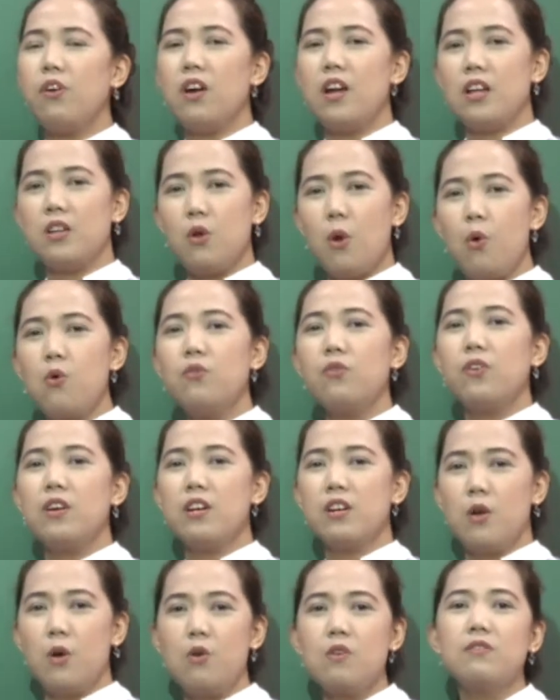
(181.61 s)
and over
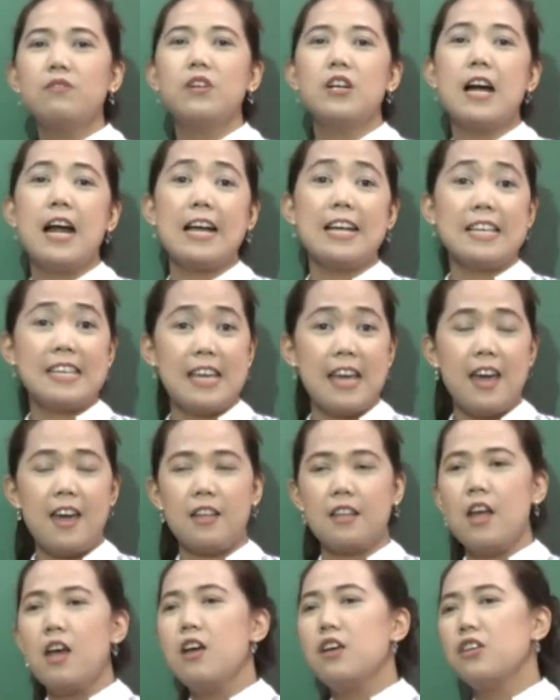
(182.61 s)
and over again.
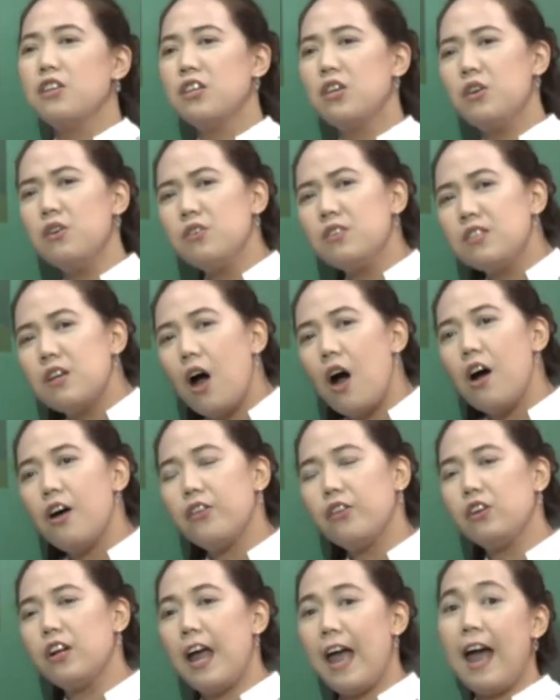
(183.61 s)
Use
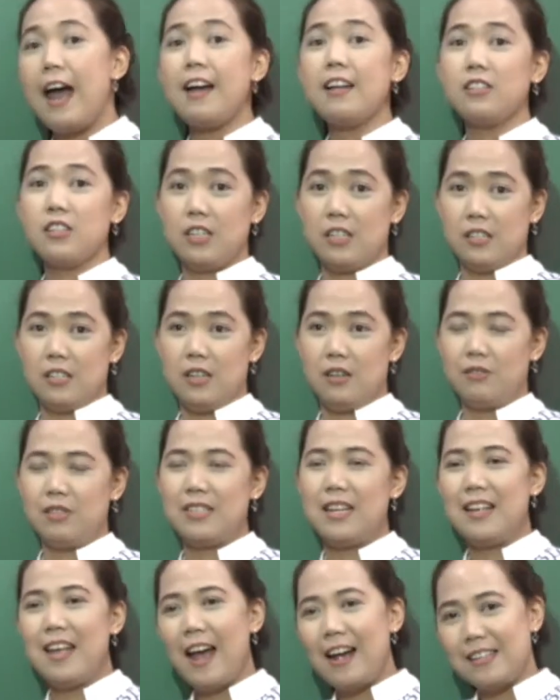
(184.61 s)
other adjectives
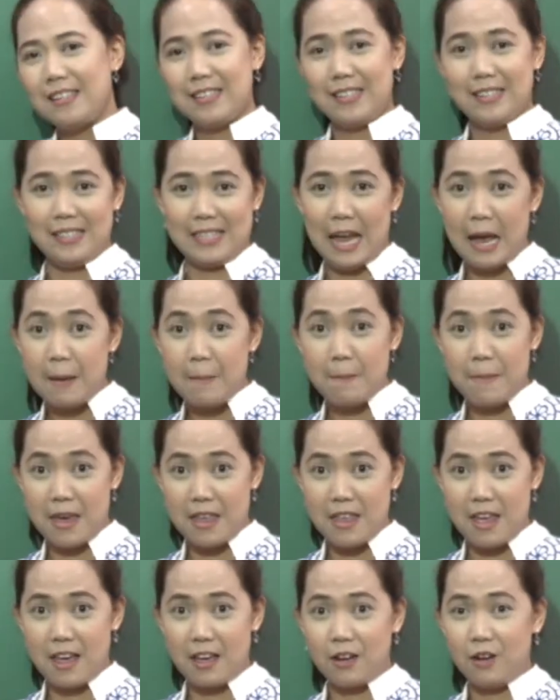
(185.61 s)
that has the same
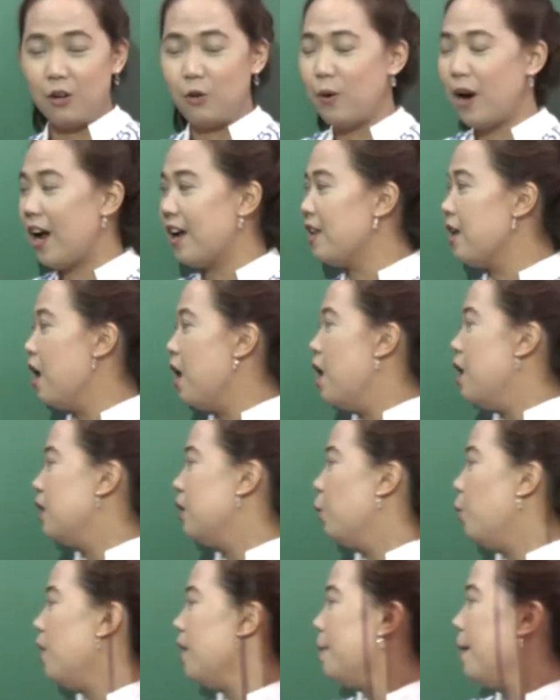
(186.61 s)
meaning, all right? Then
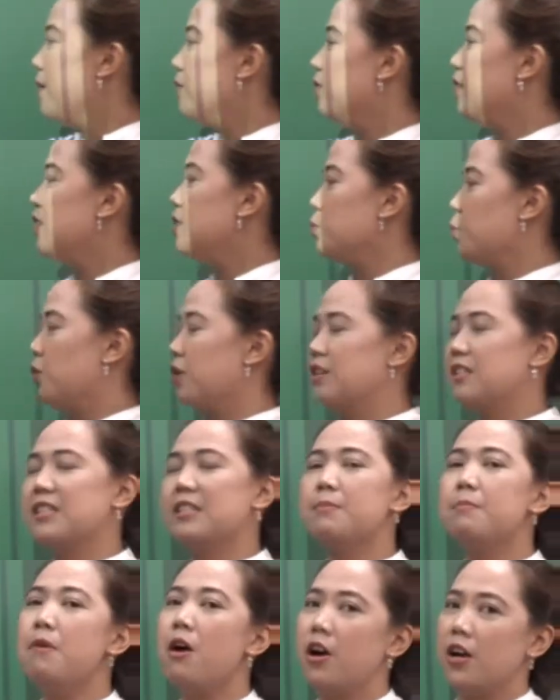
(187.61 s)
what about this word,
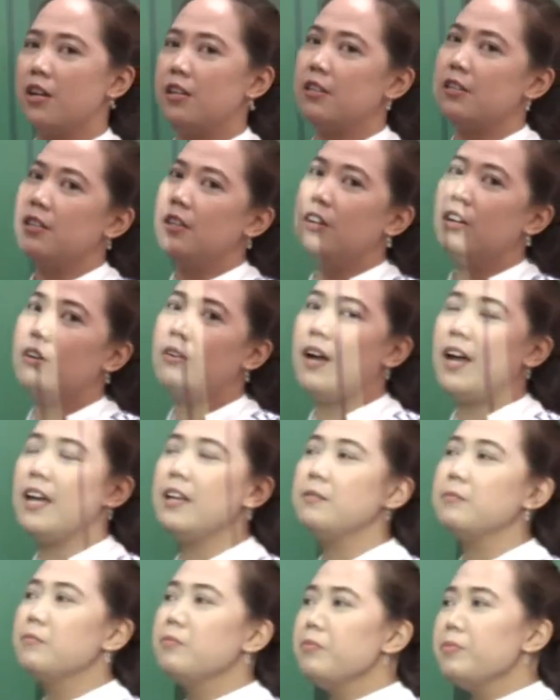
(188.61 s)
smart, all
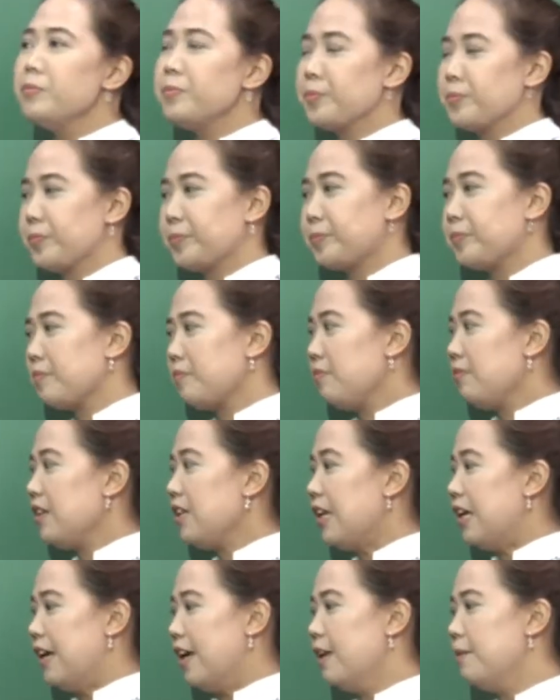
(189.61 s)
right?
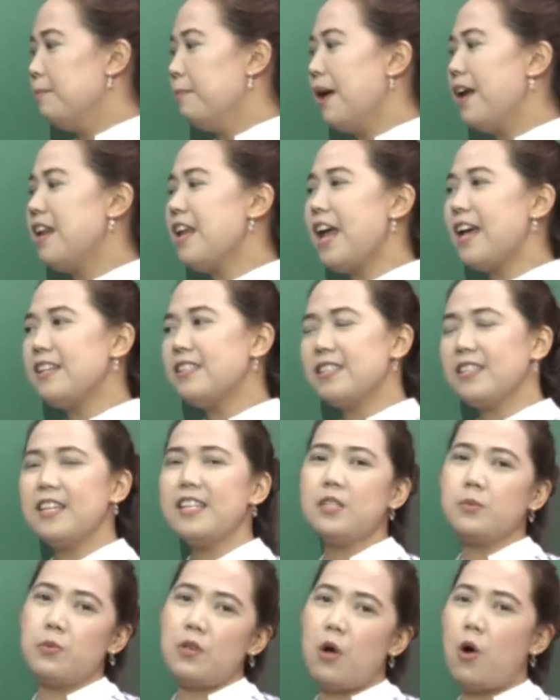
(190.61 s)
In many
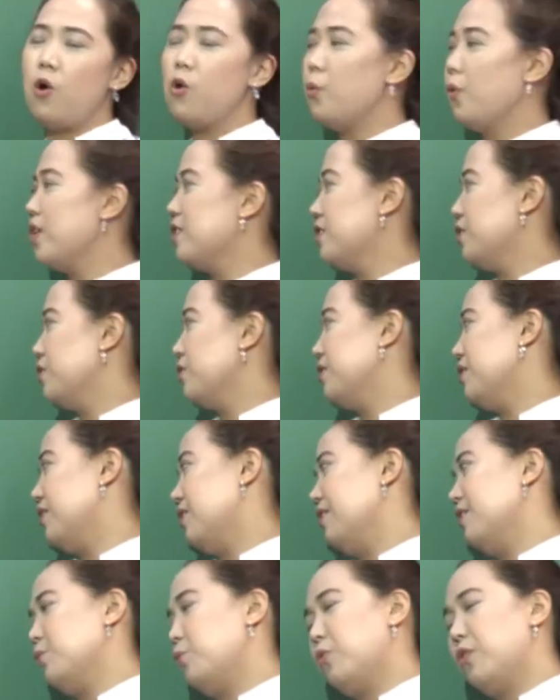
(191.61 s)
essays, we always use
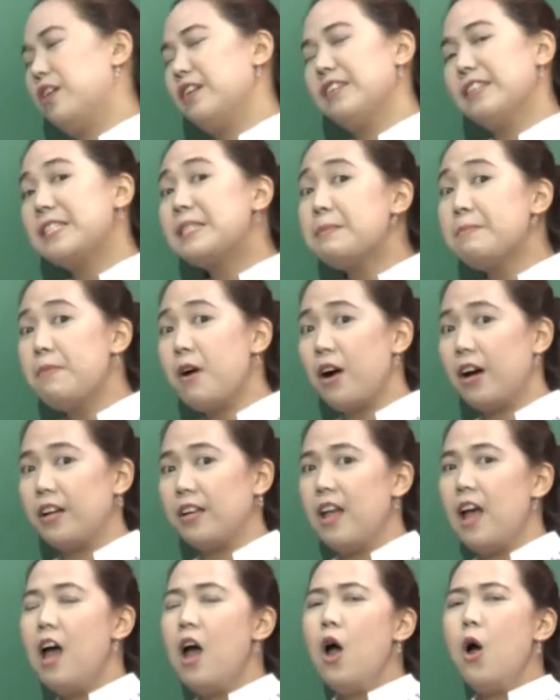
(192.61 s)
this word smart.
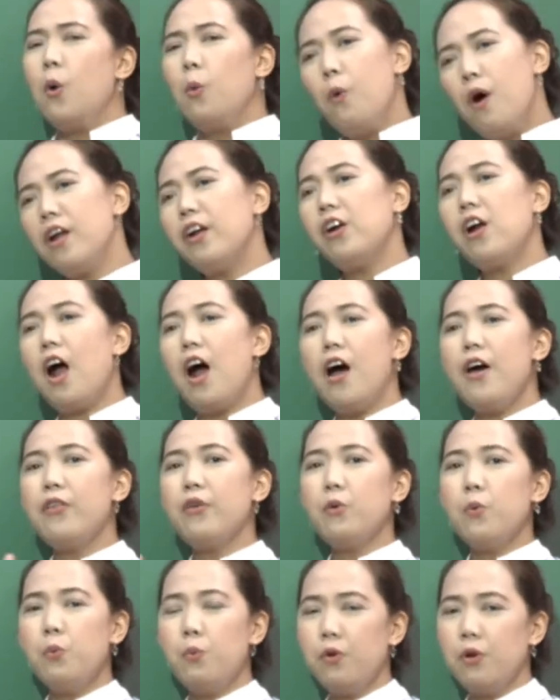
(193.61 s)
What are
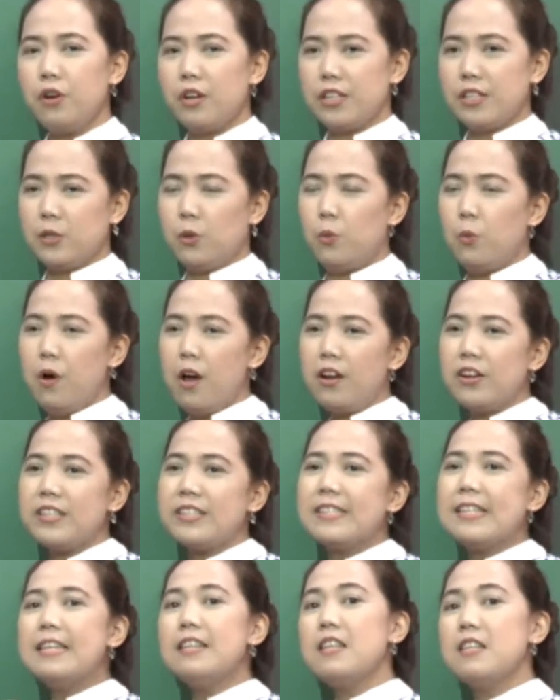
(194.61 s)
other words or what are
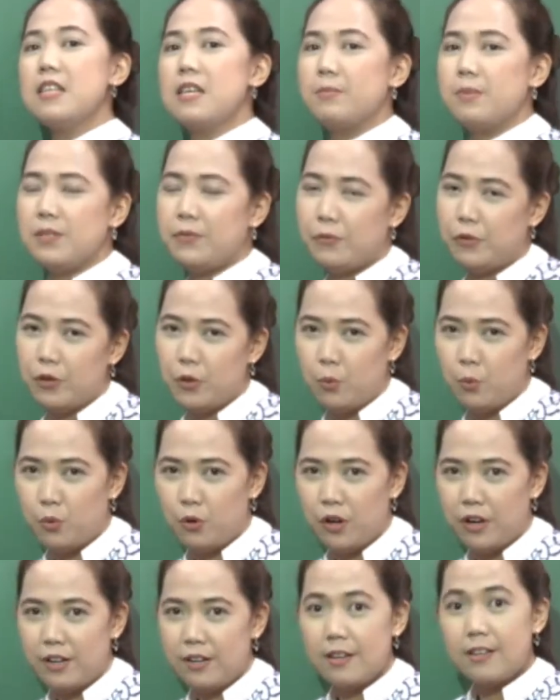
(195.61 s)
synonyms for the
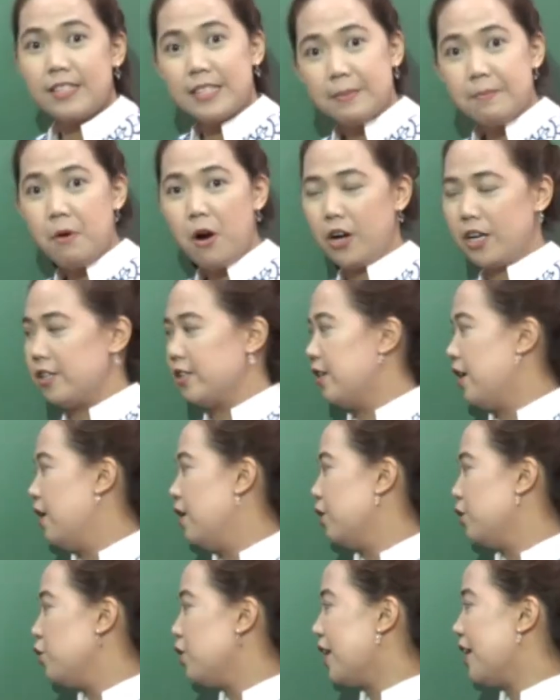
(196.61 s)
word smart?
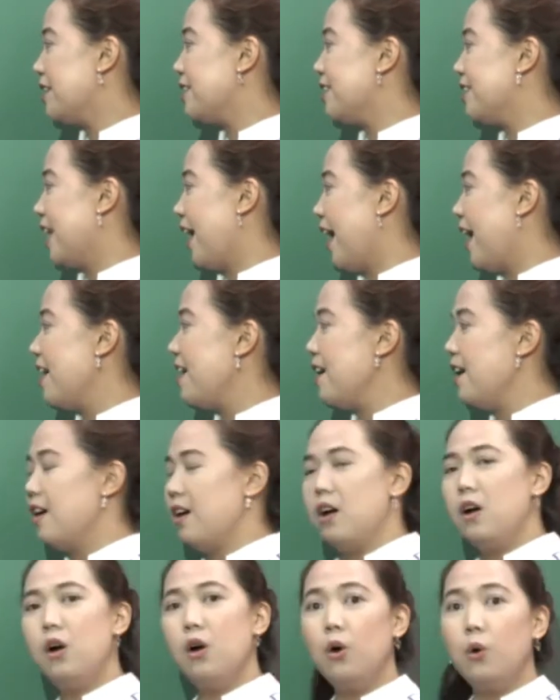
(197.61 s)
You can say
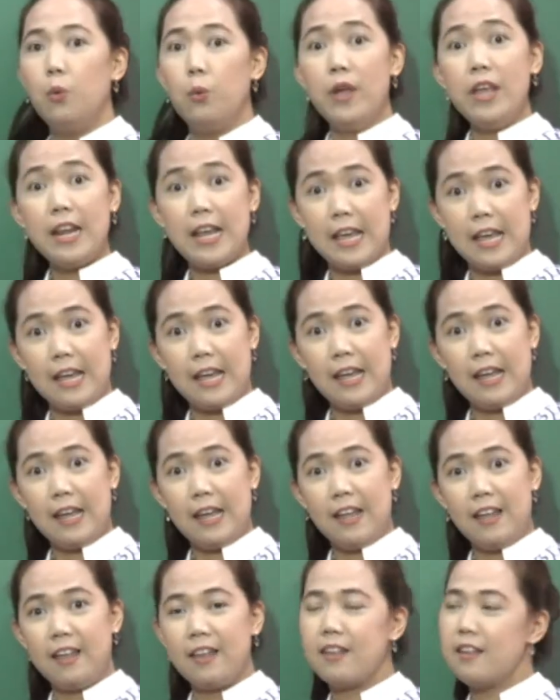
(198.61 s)
witty,
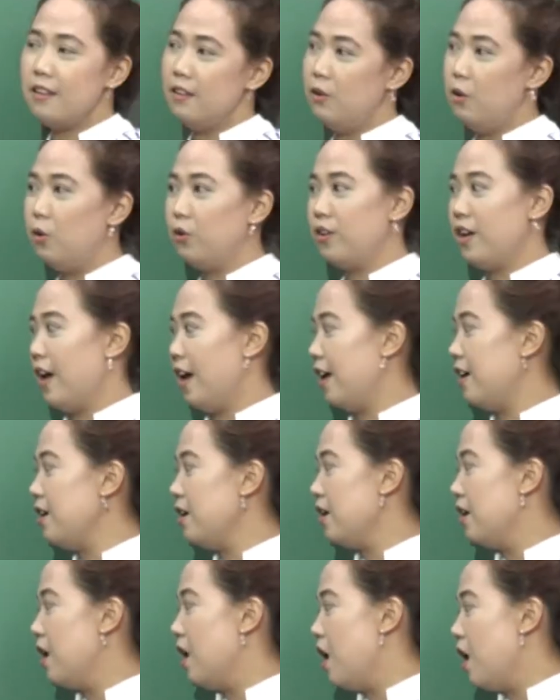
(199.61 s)
okay?
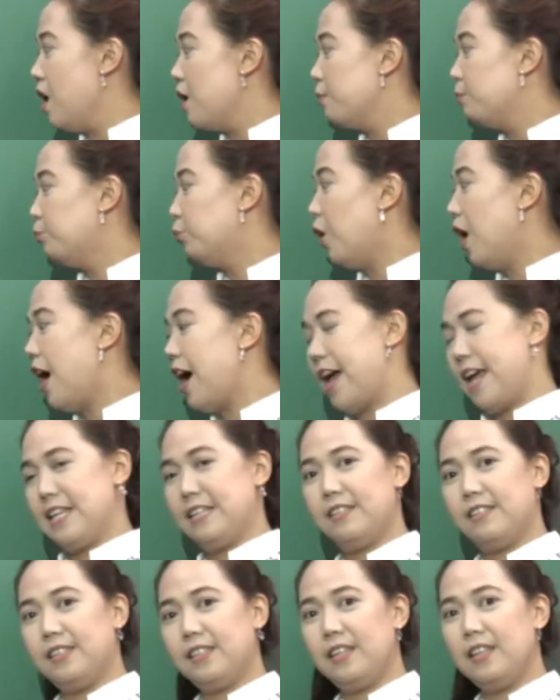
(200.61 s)

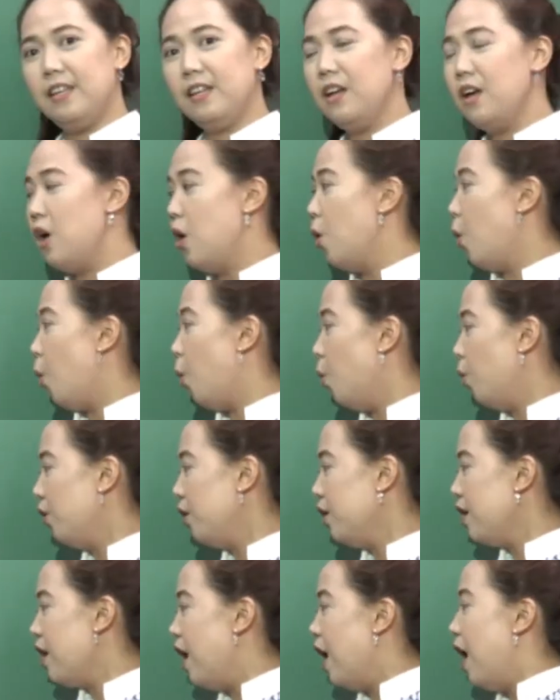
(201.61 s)
Bright, or
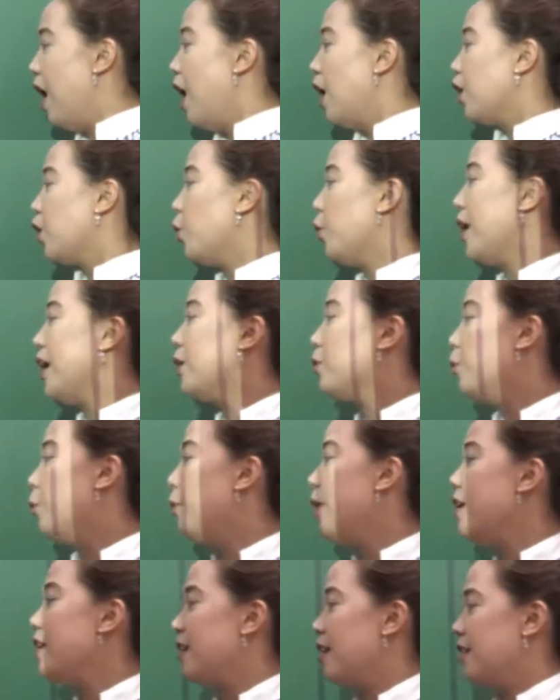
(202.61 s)

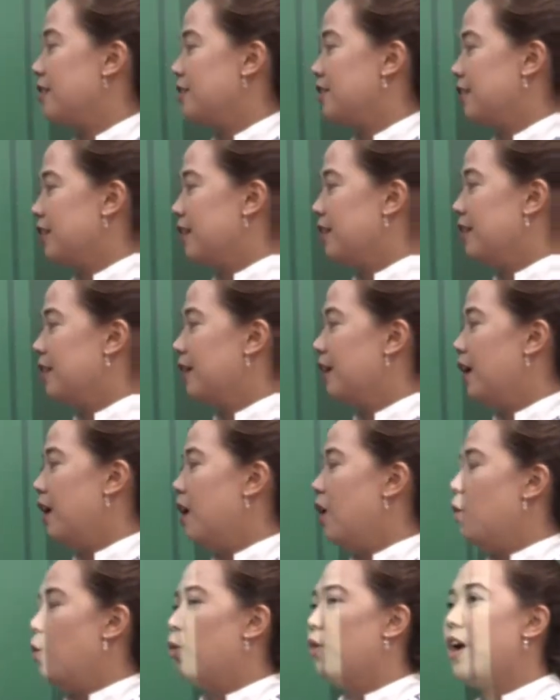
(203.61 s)
quick-witted.
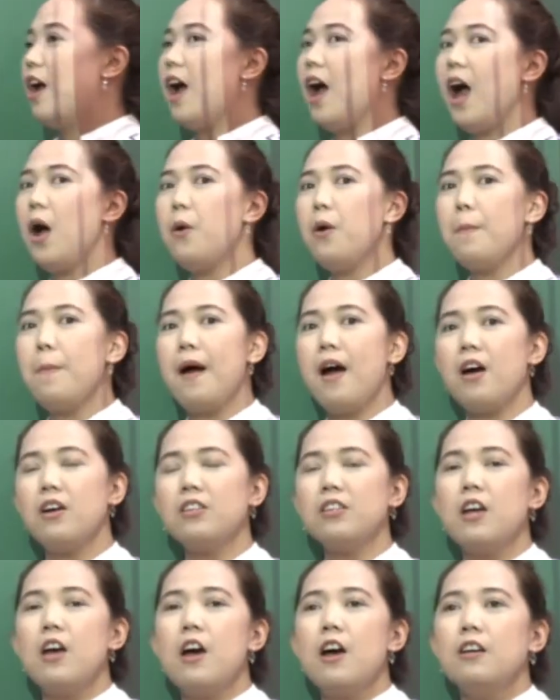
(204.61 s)
Or how about
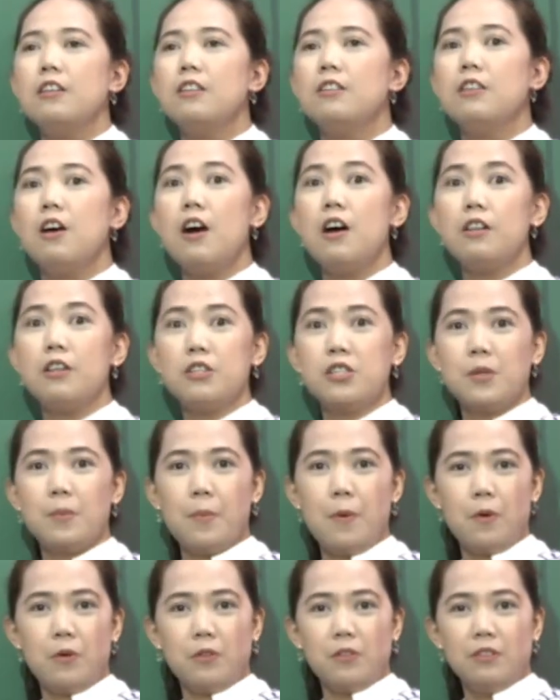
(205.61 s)

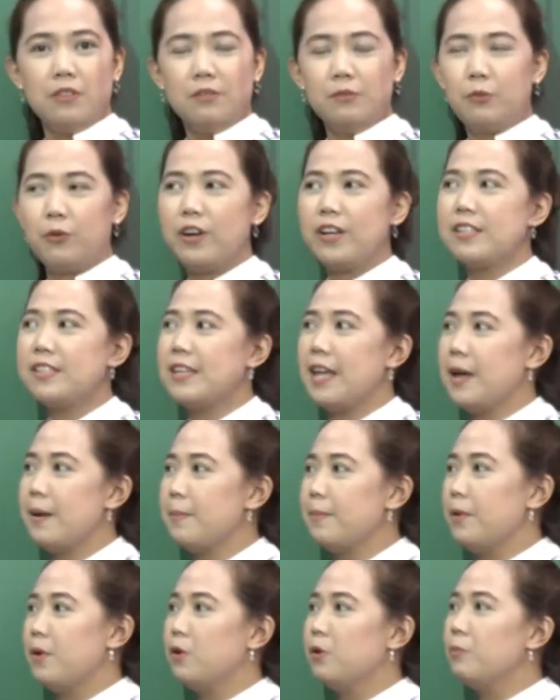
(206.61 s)
knowledgeable? For
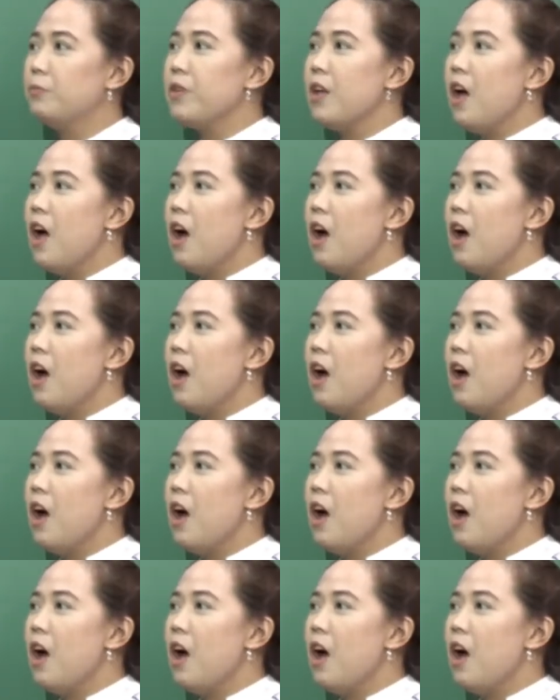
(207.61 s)
example,